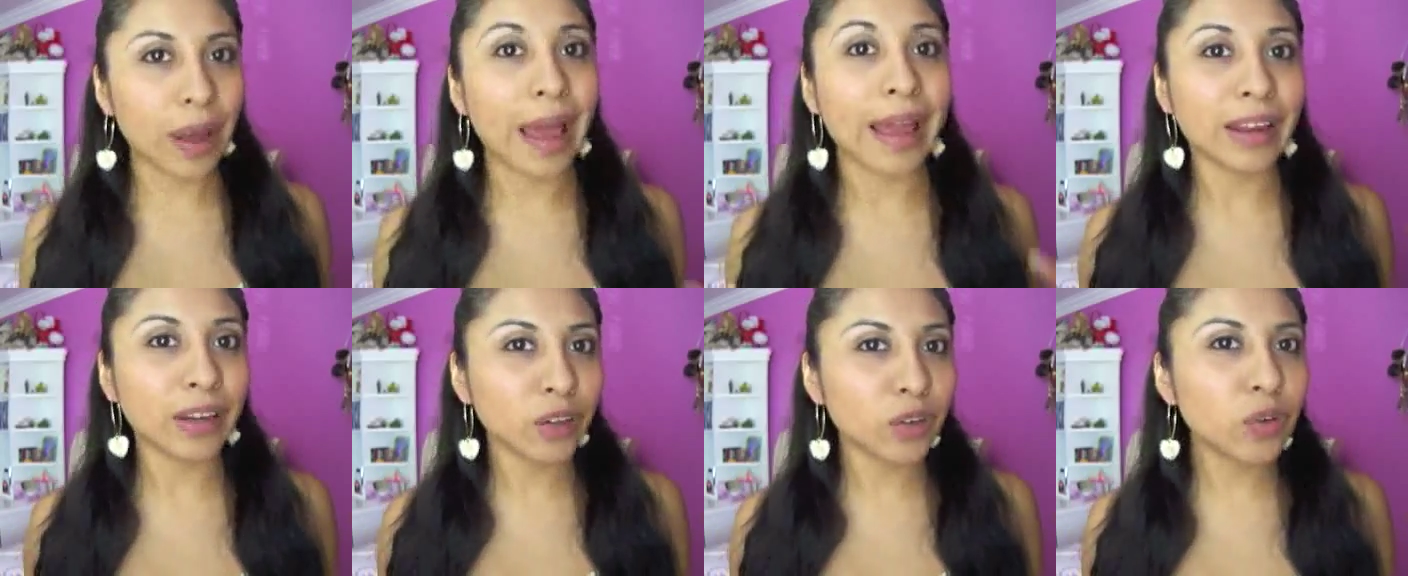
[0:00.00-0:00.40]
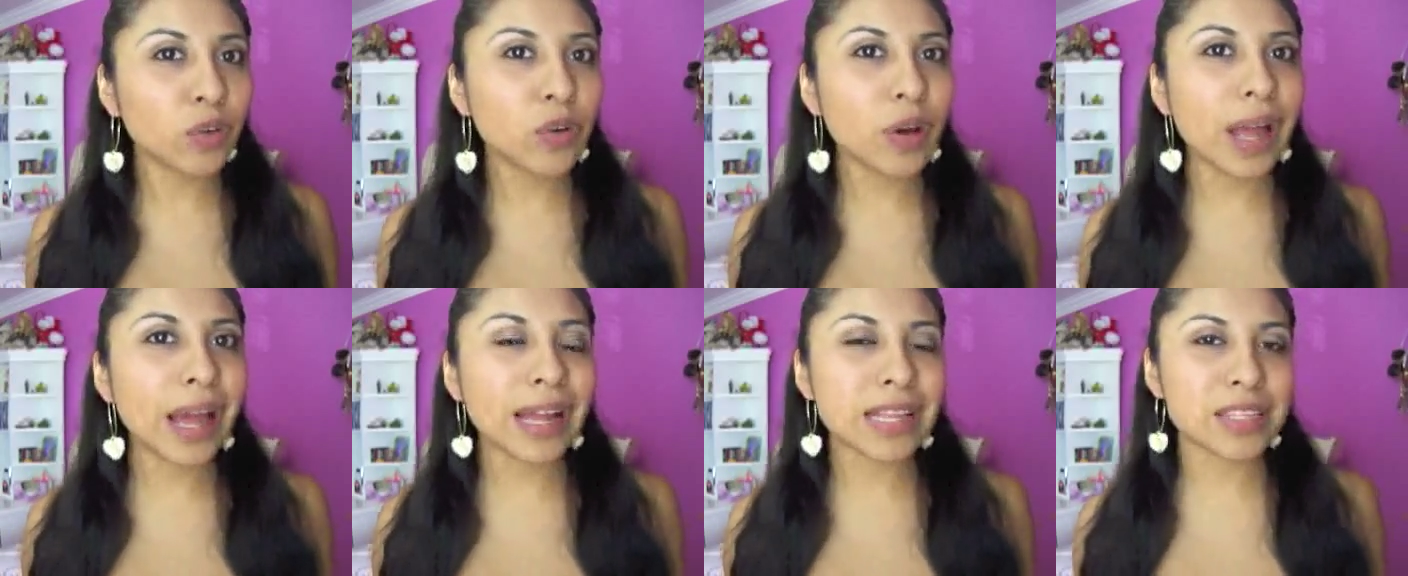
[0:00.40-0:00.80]
I knew
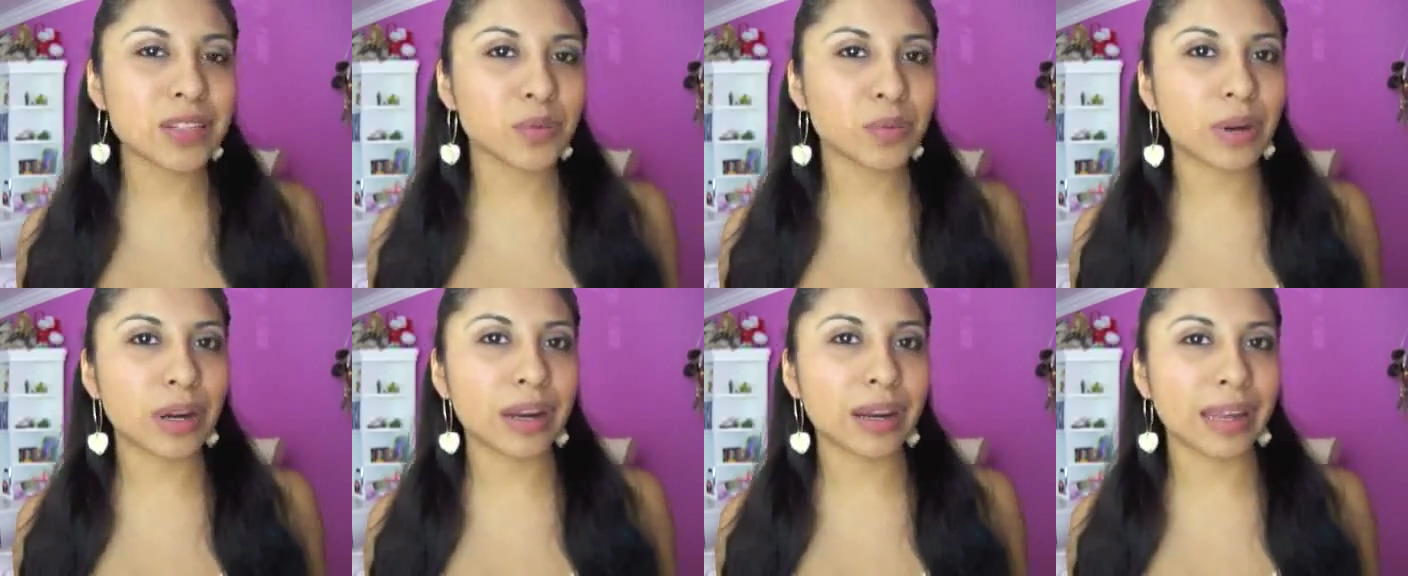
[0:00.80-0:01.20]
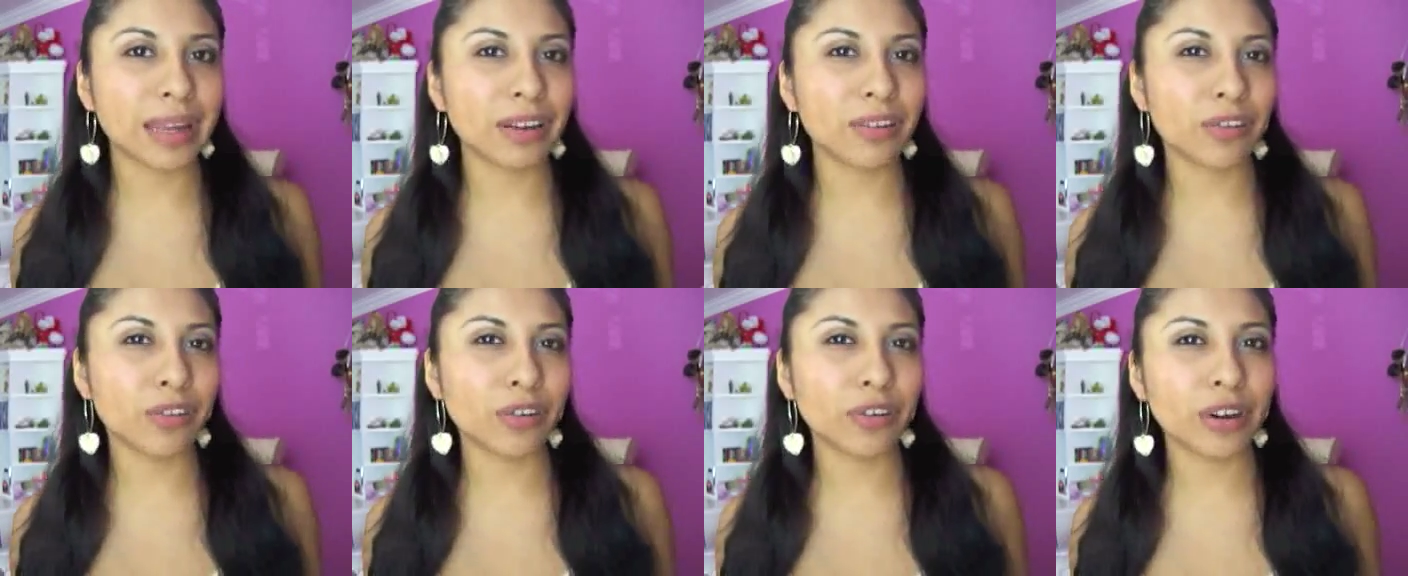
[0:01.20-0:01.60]
I had to wear
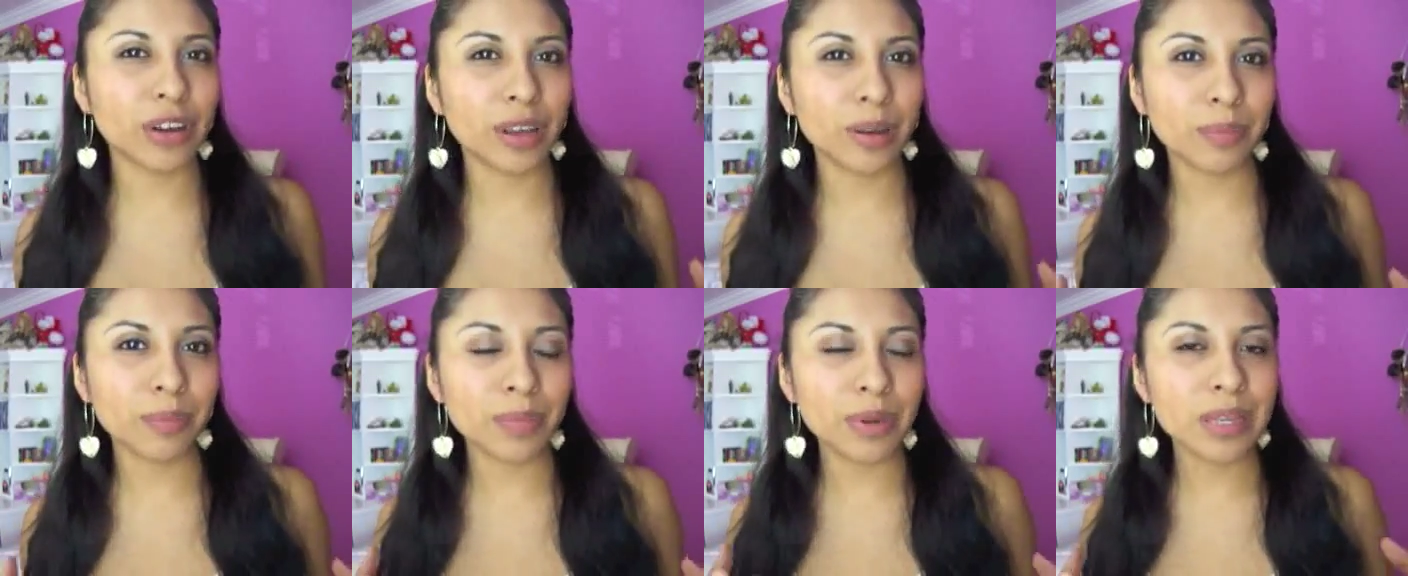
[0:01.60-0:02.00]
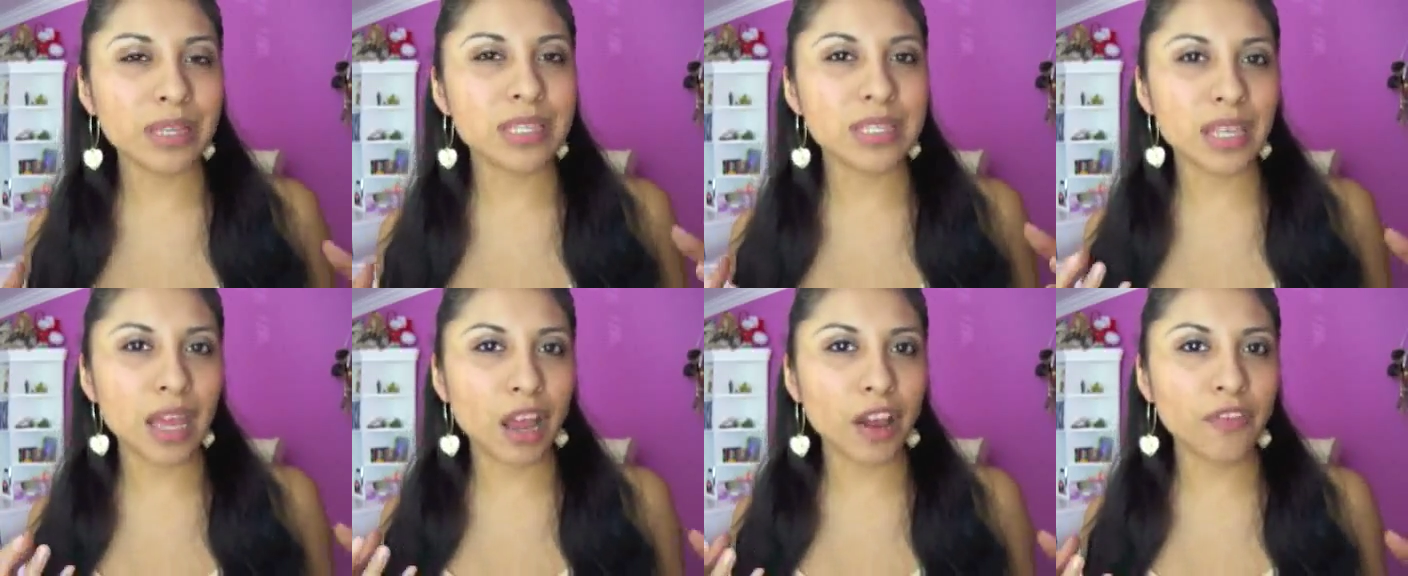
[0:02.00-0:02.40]
like cream
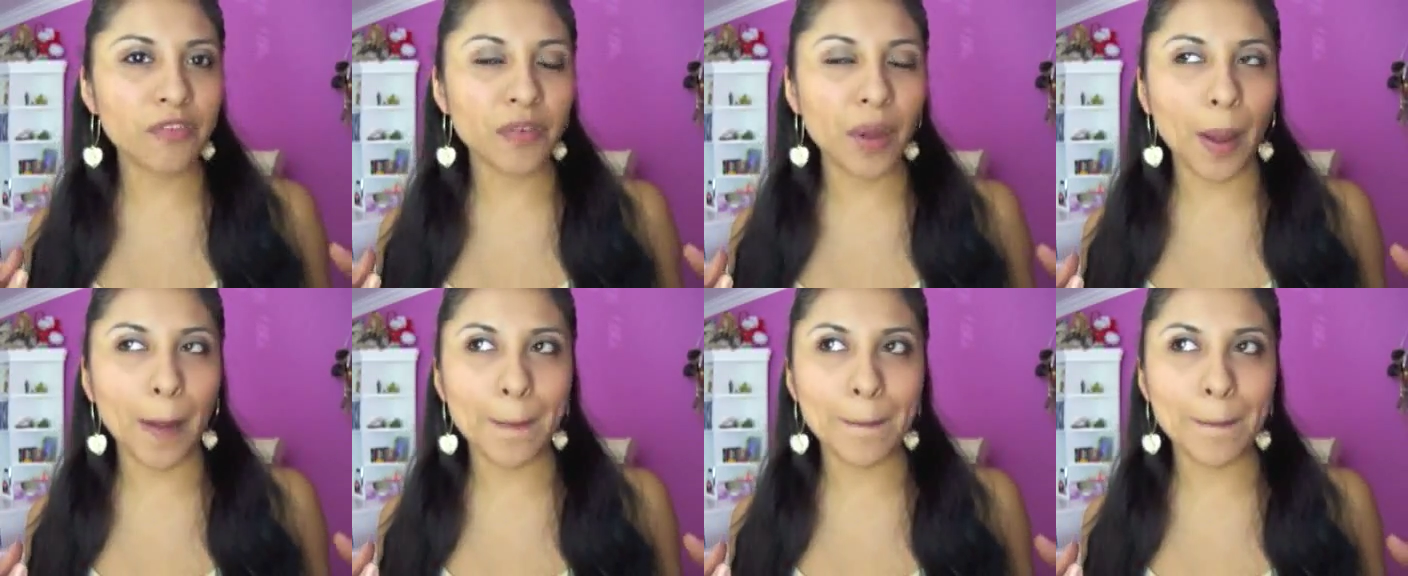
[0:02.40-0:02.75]
stuff,